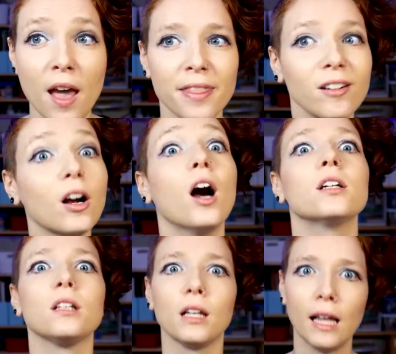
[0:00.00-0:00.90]
There are
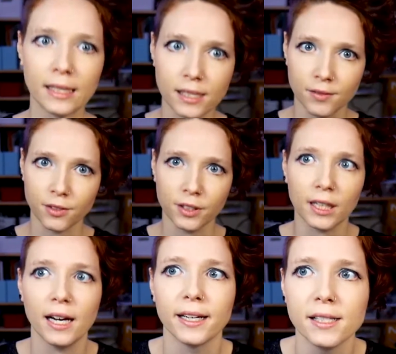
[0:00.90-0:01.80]
lots of different
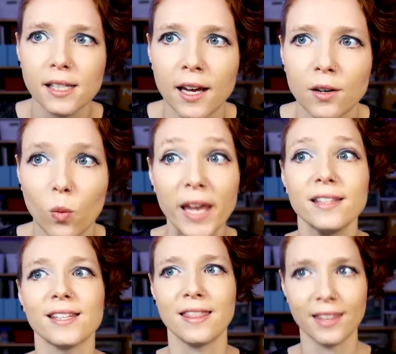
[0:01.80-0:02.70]
kinds and weights
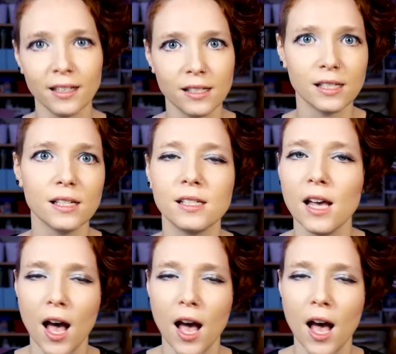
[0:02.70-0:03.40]
and thicknesses